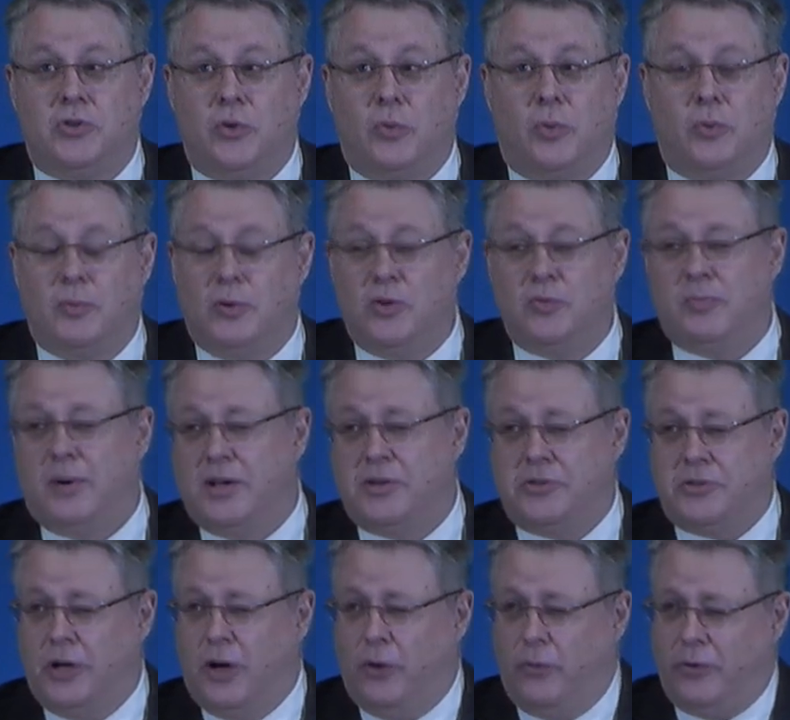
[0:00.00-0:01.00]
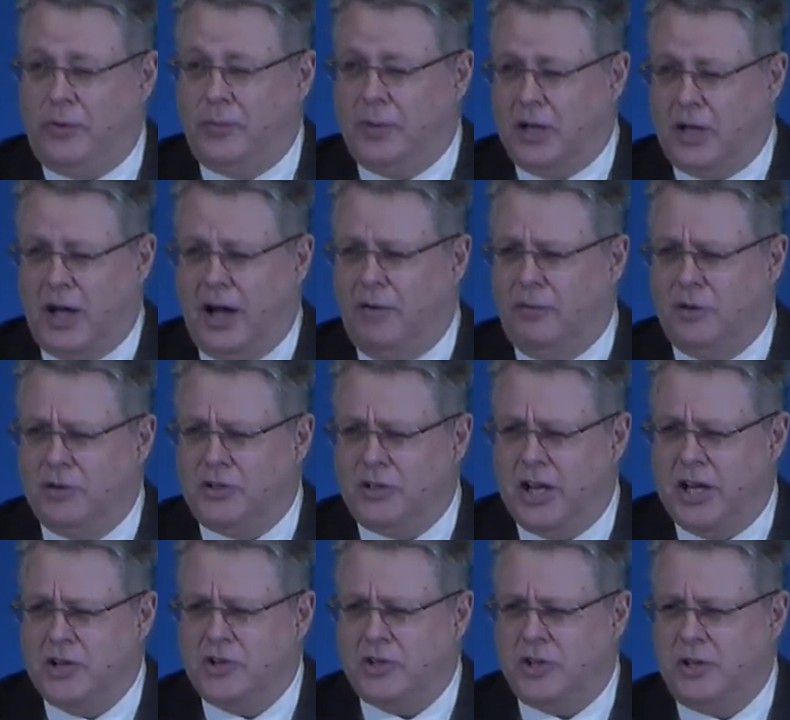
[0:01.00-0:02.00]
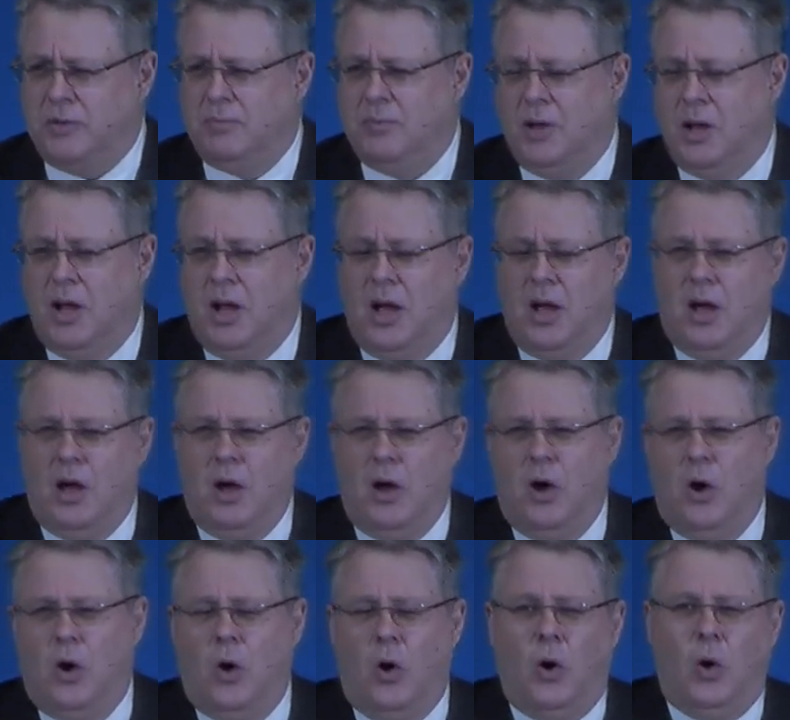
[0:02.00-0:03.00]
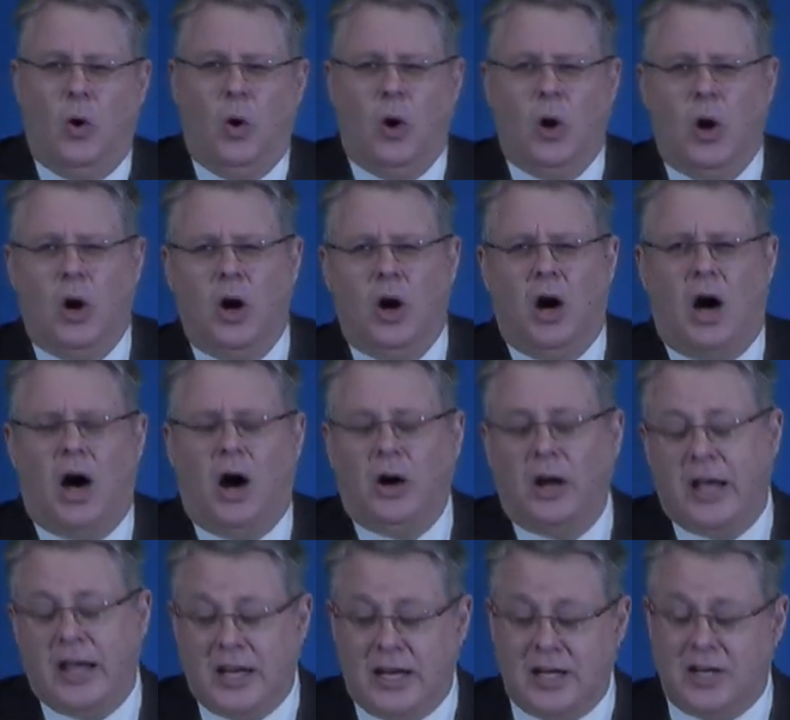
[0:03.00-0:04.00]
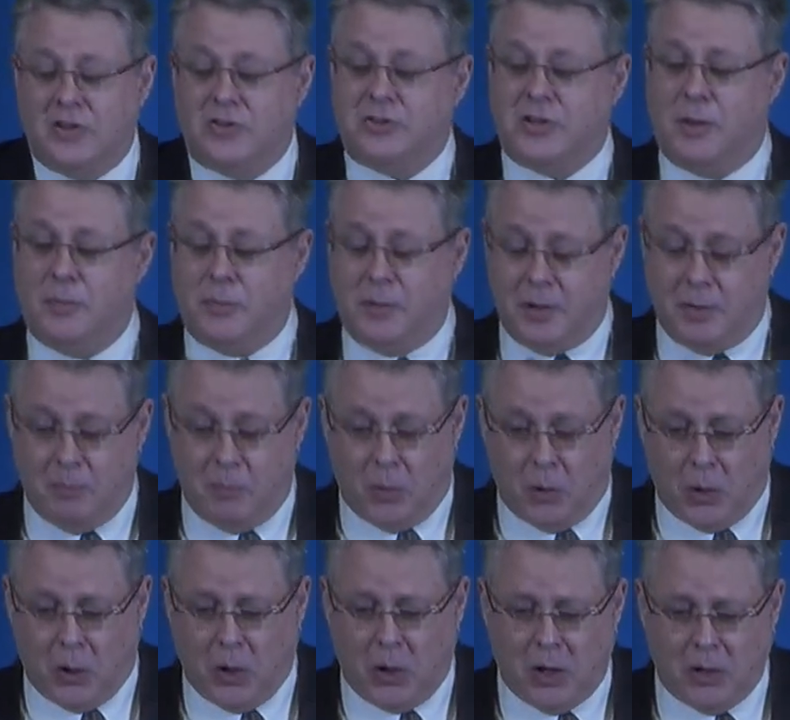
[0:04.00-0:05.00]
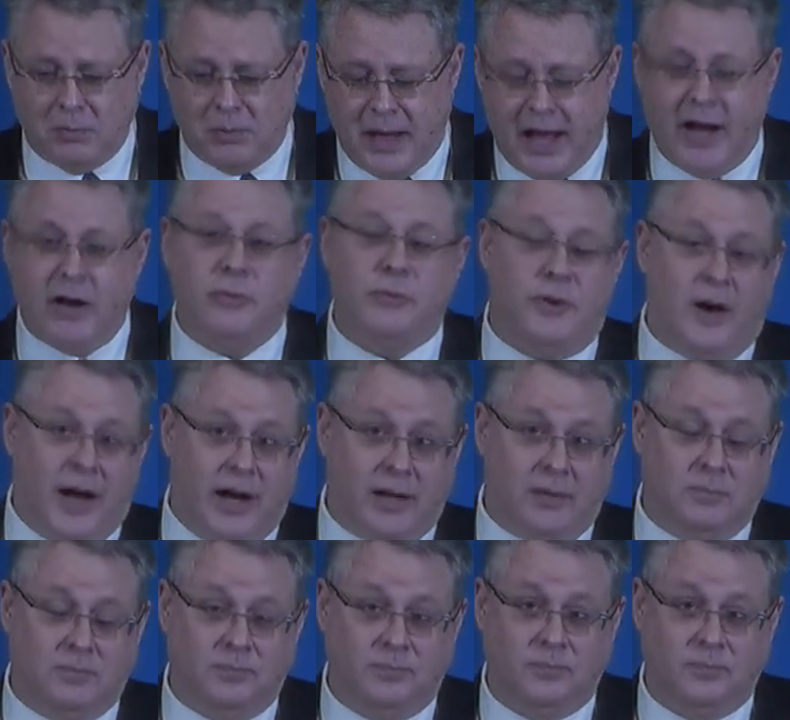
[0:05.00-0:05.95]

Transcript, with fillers: to remove myself from the conversation or I'll get into something more edifying.